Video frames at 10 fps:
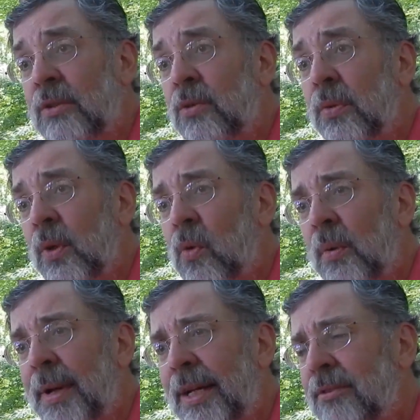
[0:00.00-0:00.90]
2¼
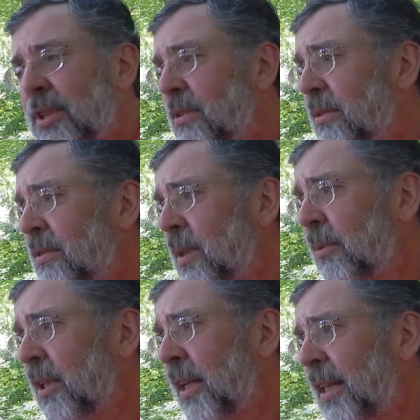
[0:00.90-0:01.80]
pounds,
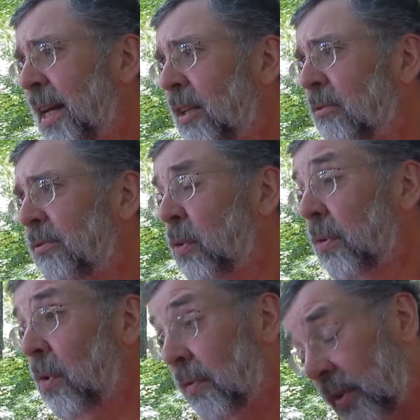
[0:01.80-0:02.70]
something like that, of
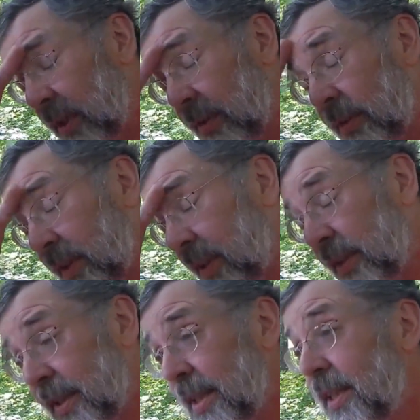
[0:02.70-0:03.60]
food over the
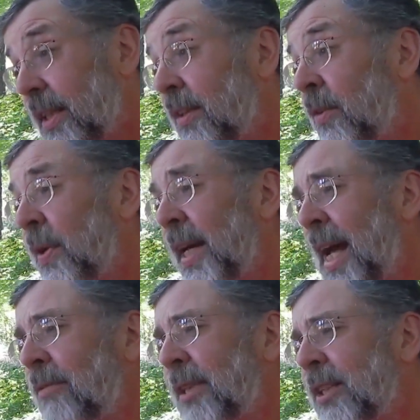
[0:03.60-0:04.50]

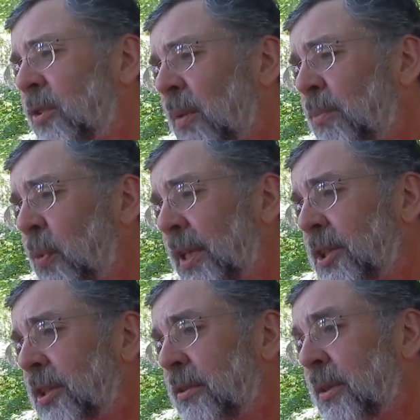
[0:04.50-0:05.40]
3.5 day trip,
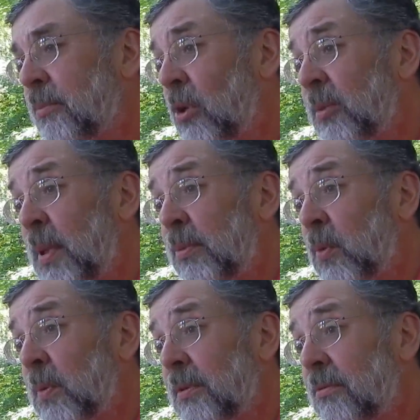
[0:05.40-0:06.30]
which most people
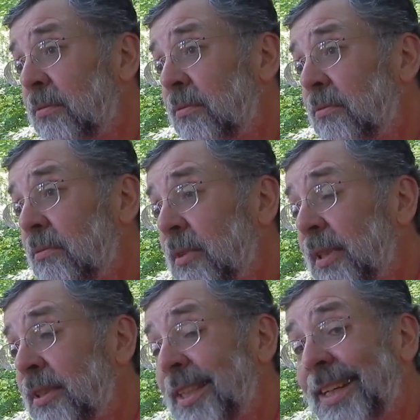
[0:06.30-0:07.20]
would
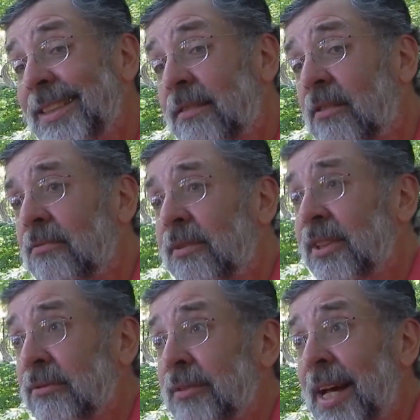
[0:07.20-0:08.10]
say is
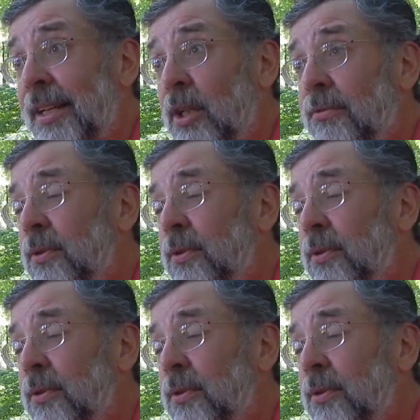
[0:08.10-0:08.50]
not enough